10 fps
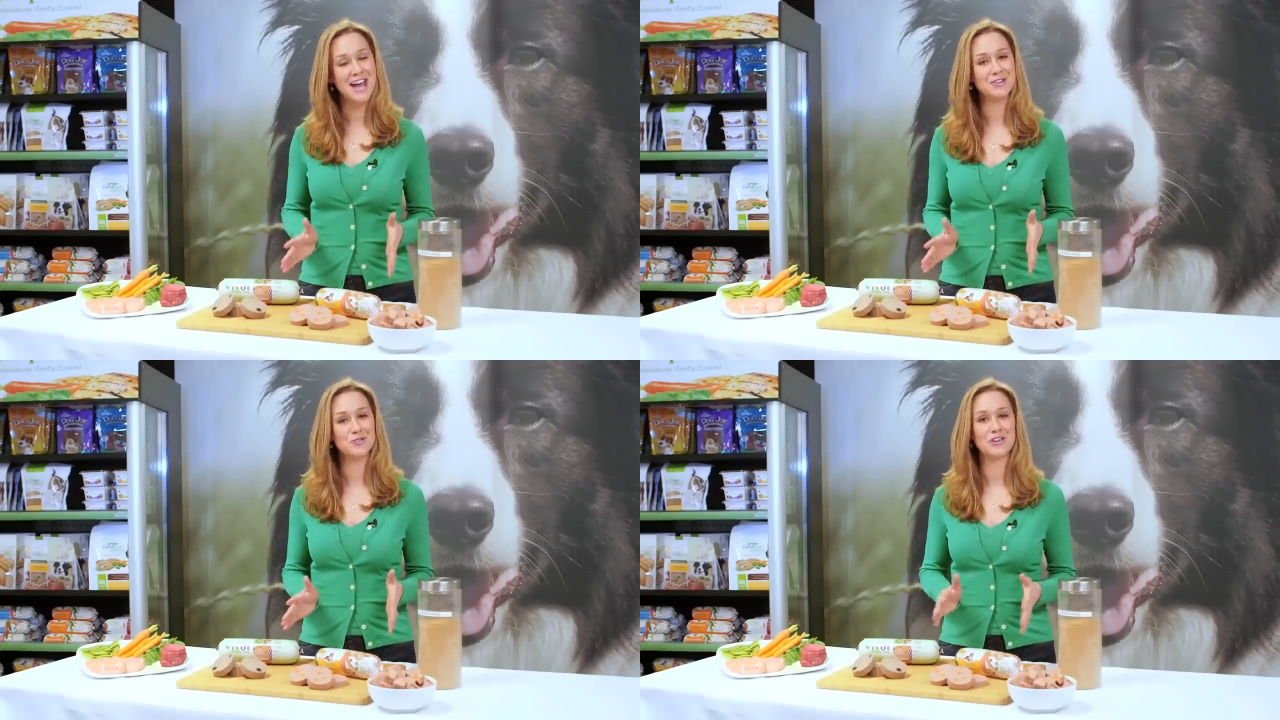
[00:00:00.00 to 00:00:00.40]

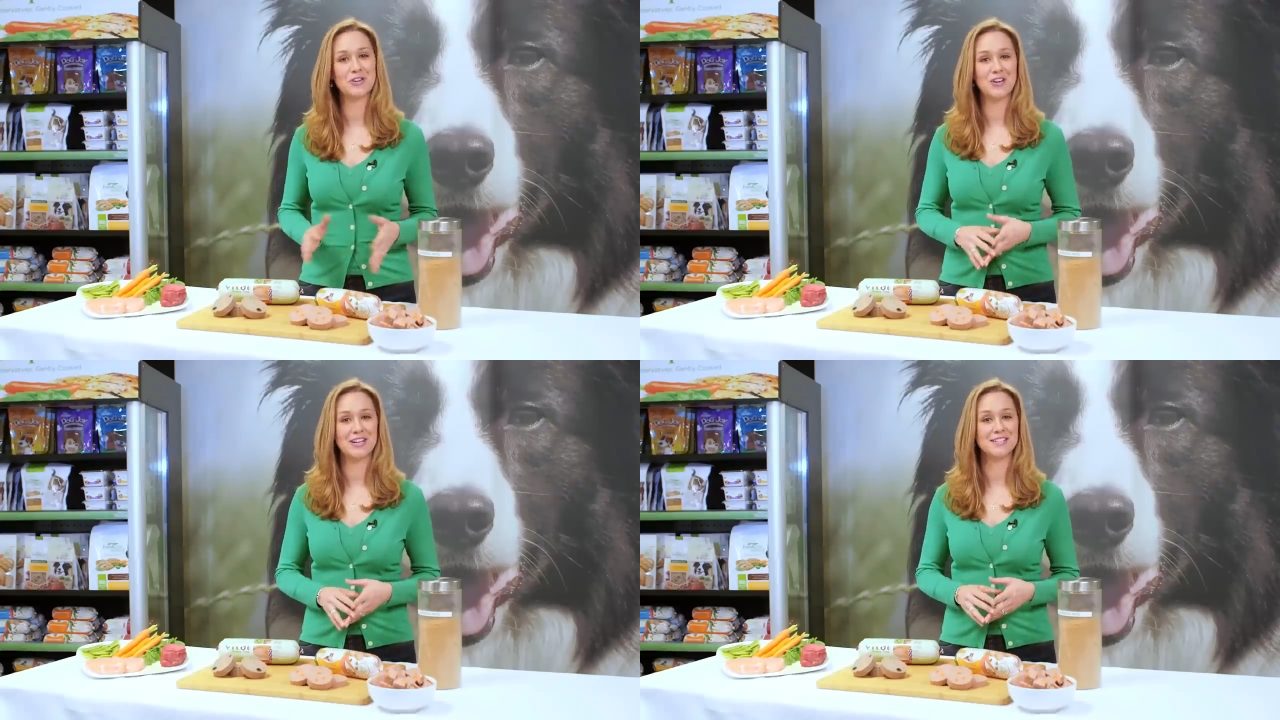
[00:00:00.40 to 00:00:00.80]
natural
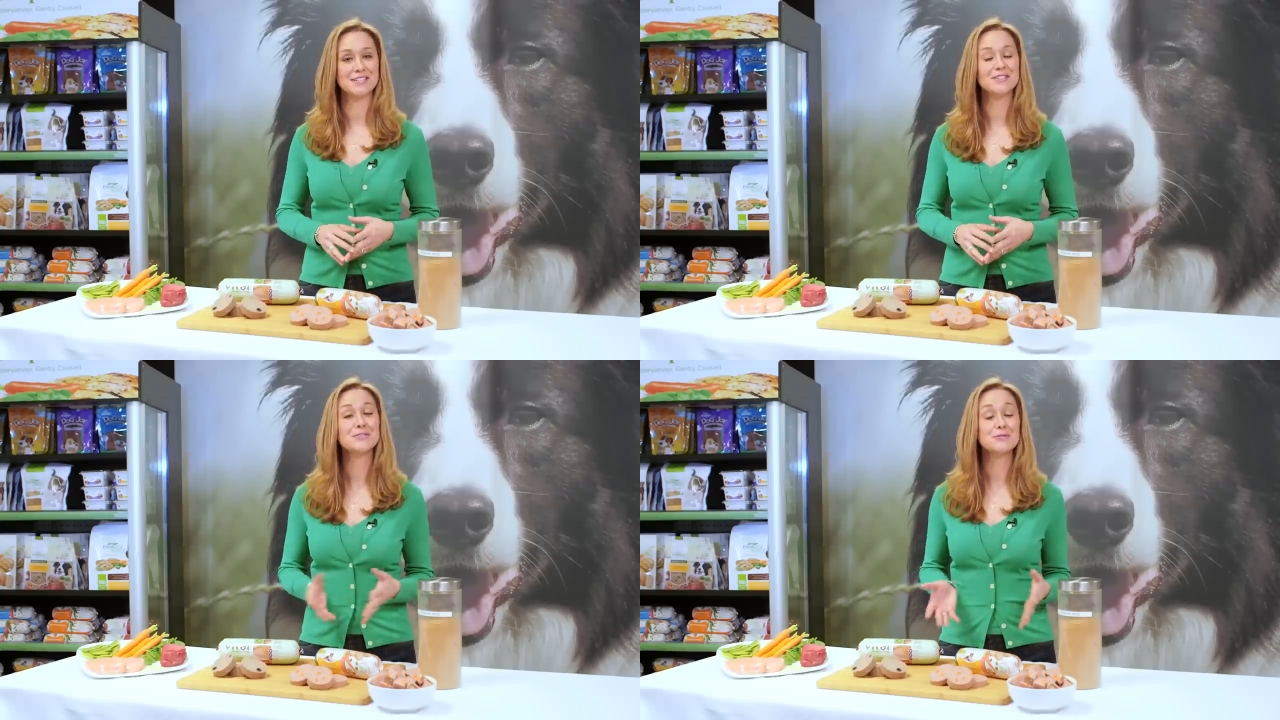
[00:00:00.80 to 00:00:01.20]

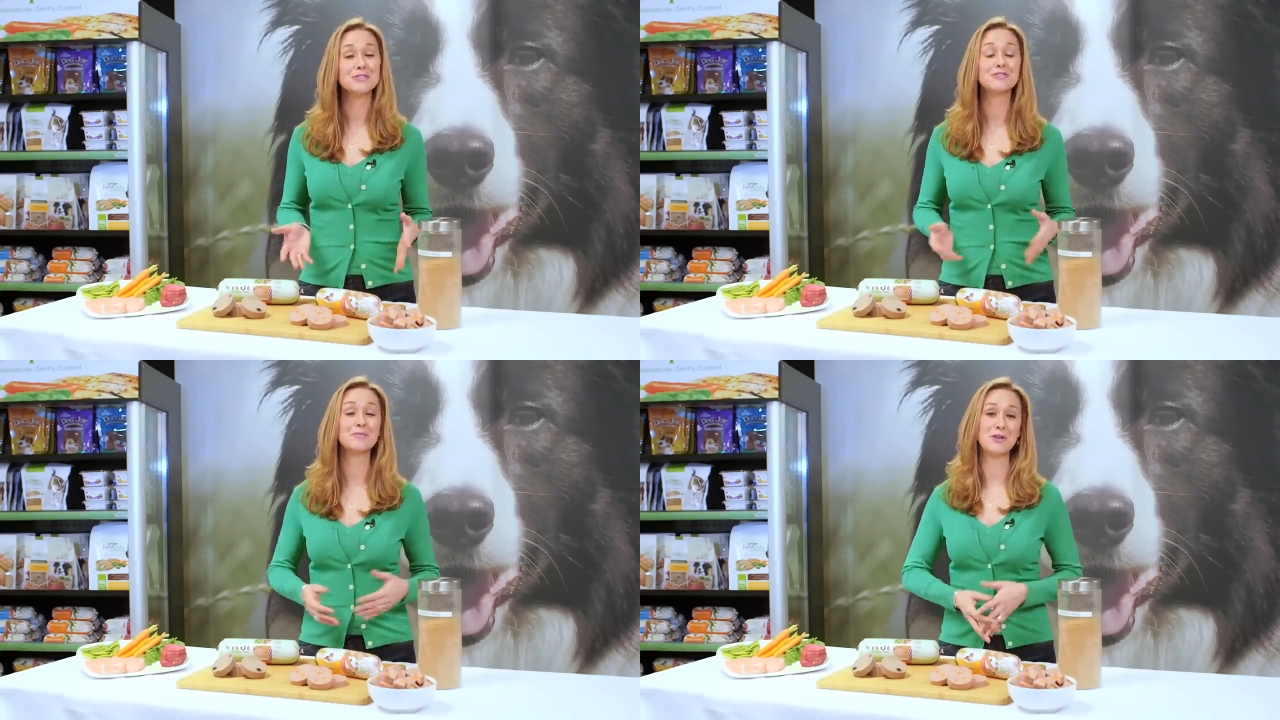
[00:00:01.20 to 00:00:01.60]
ingredients
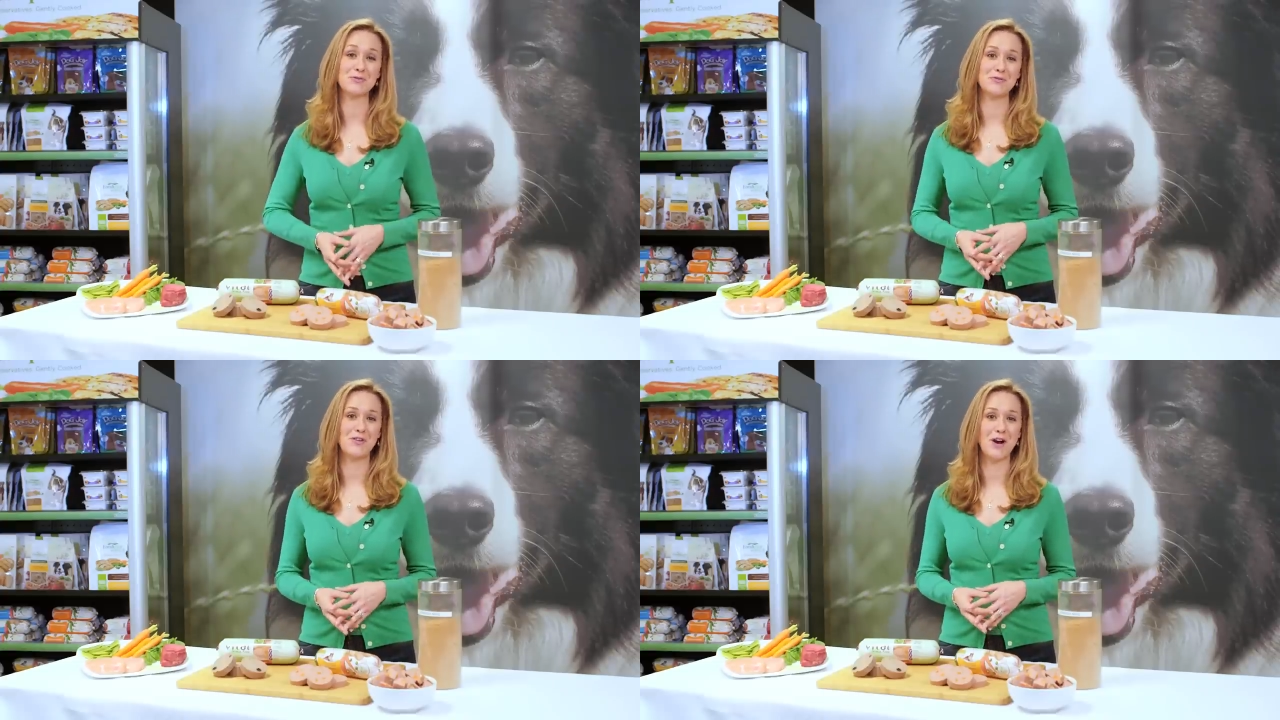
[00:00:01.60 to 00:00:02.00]
sourced from
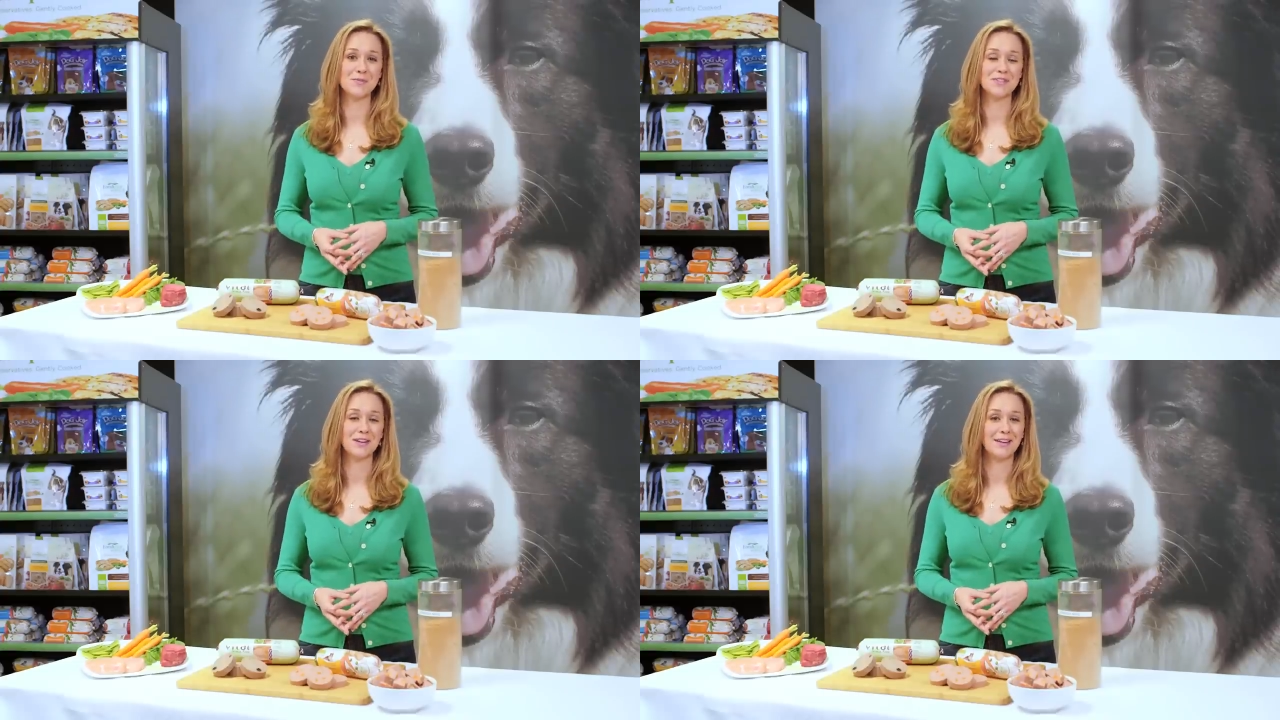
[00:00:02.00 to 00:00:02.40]
local
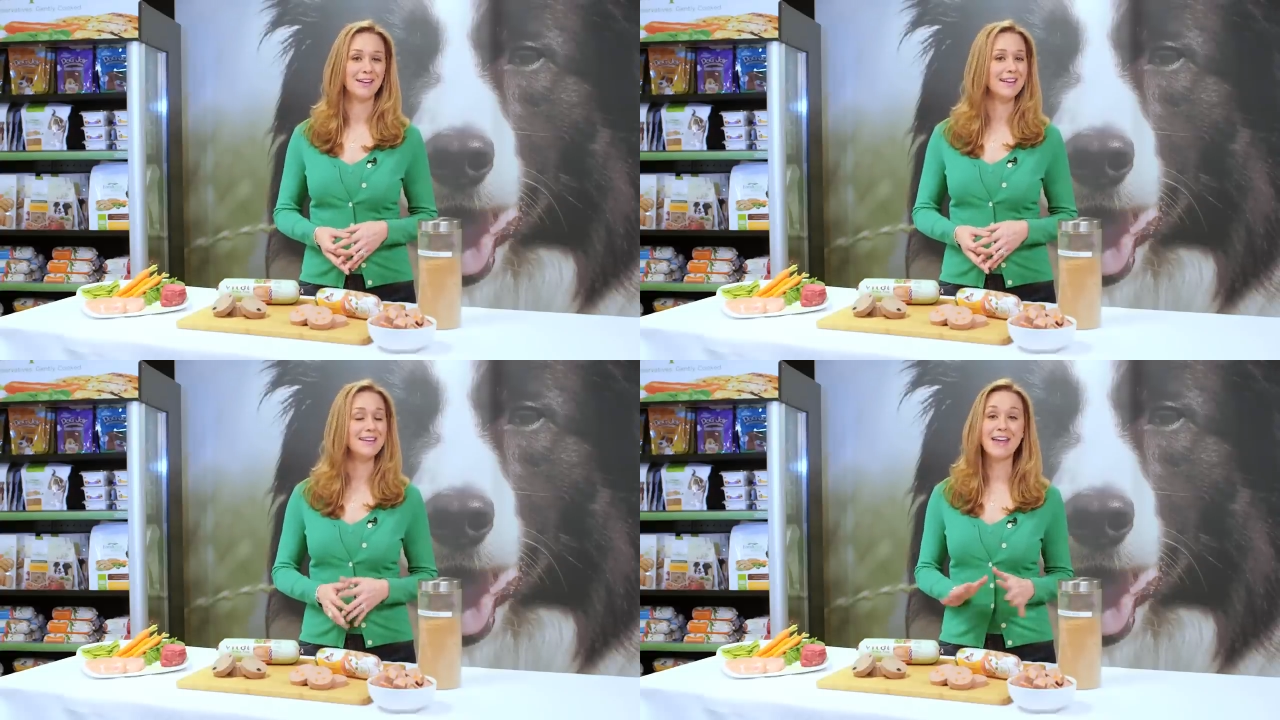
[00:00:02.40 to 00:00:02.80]
farms,
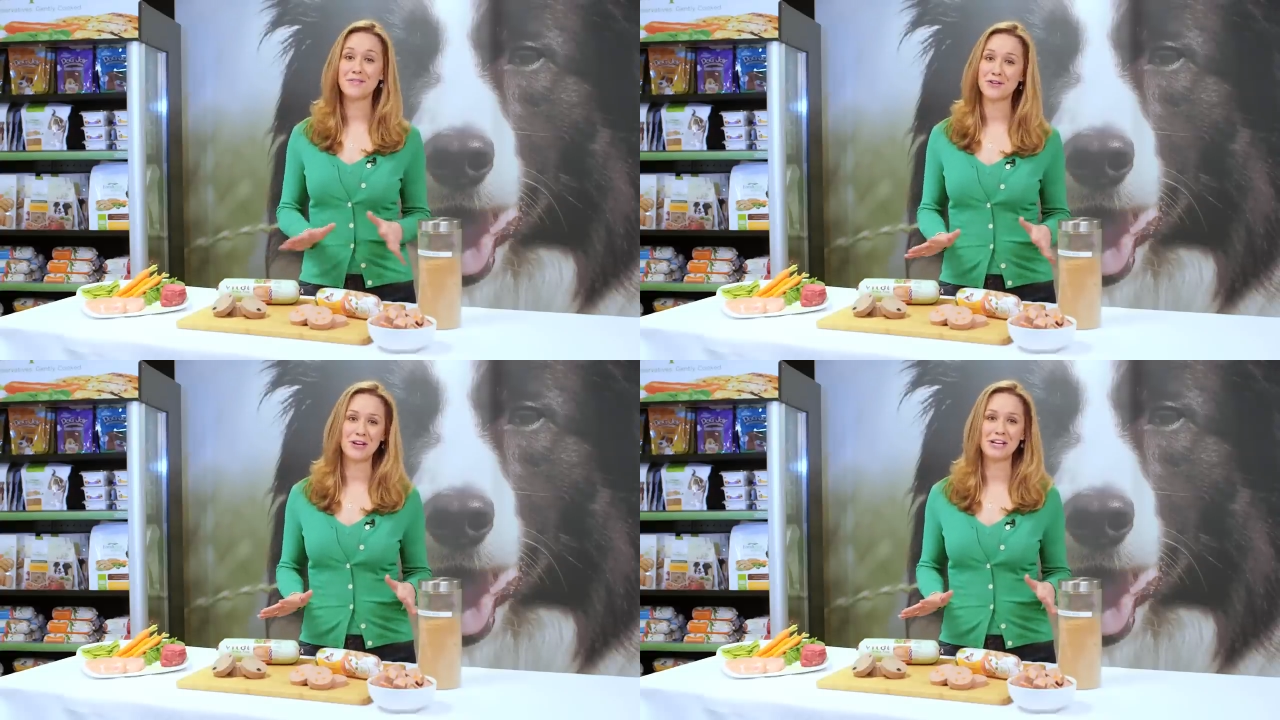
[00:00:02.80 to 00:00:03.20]

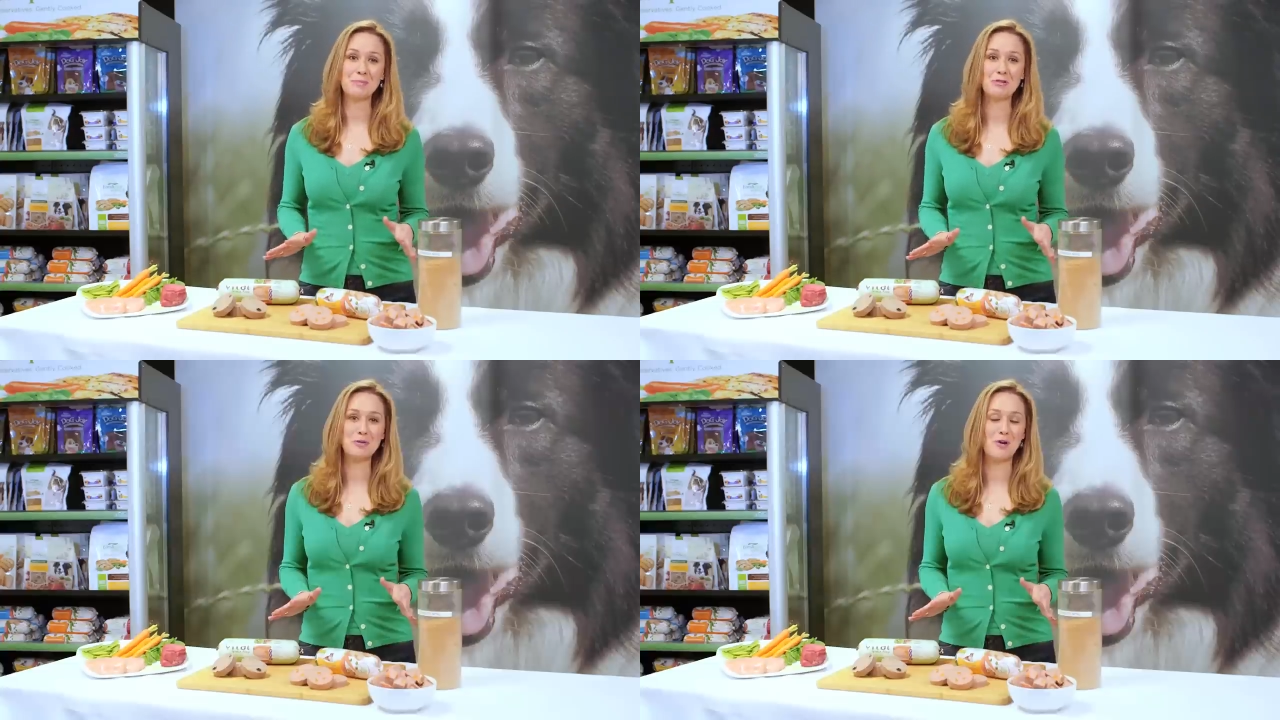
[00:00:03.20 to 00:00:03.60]
never
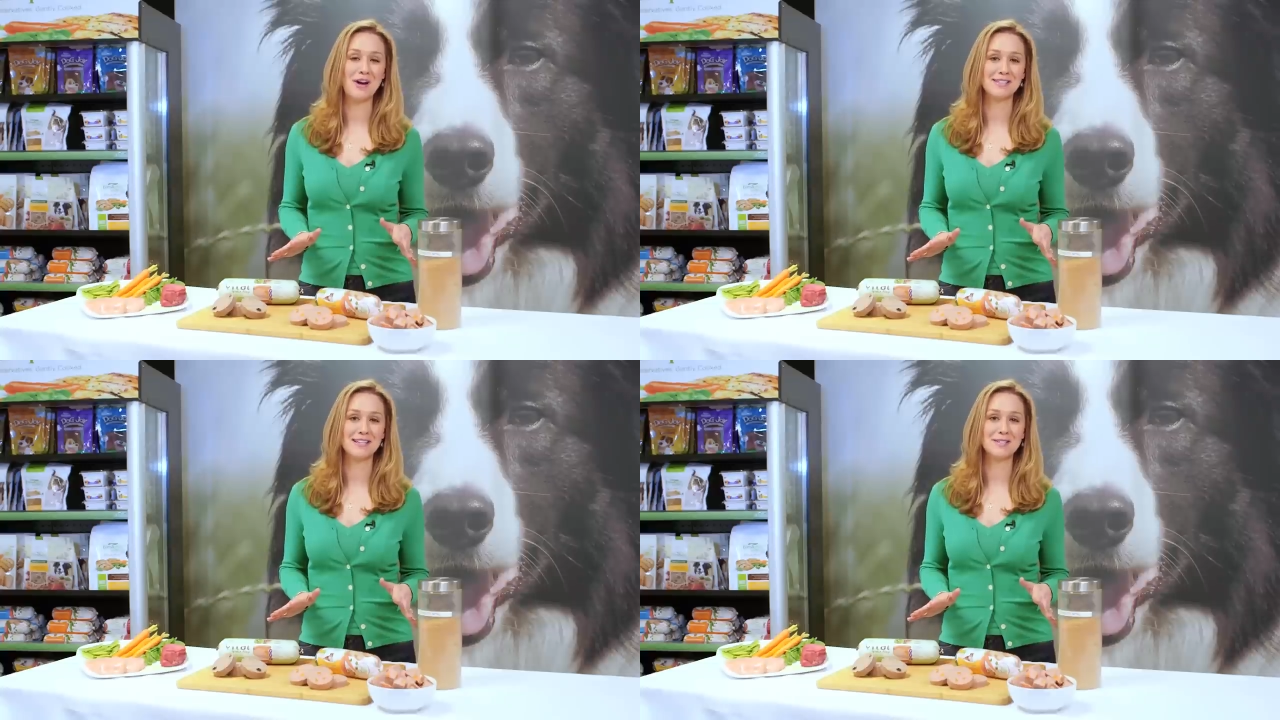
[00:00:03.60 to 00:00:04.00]
any
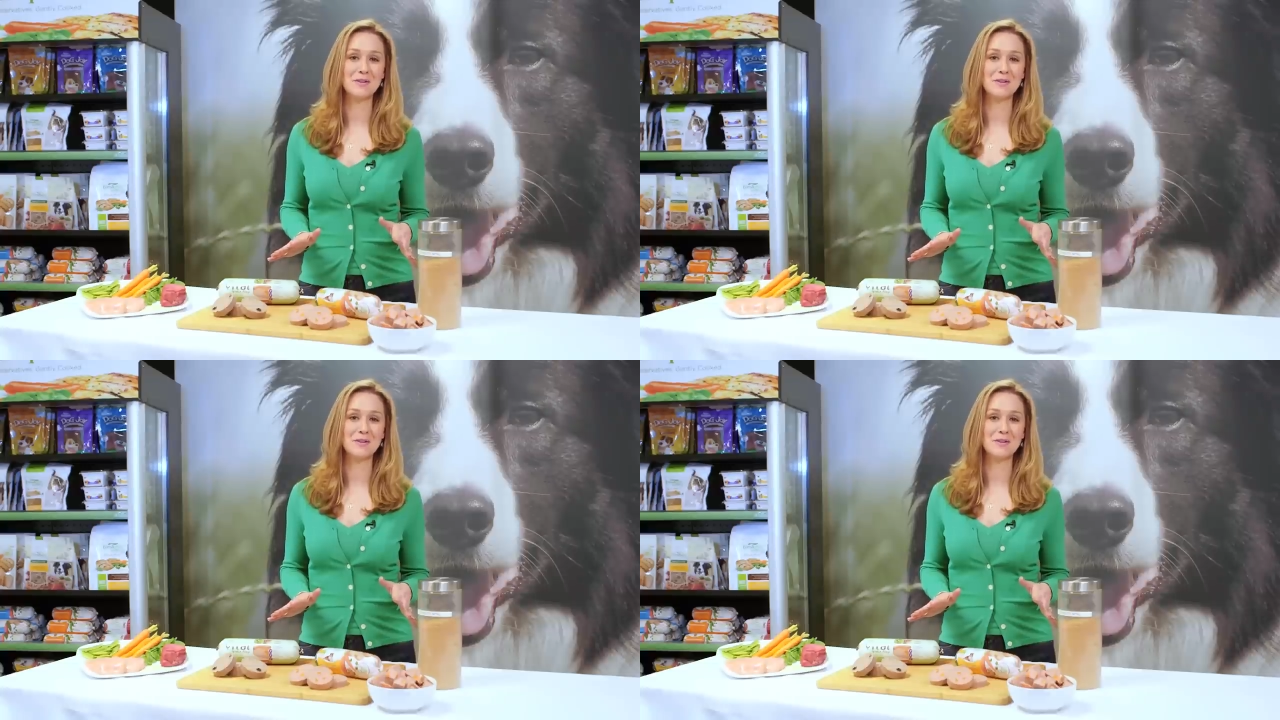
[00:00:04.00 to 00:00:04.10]
pre-processed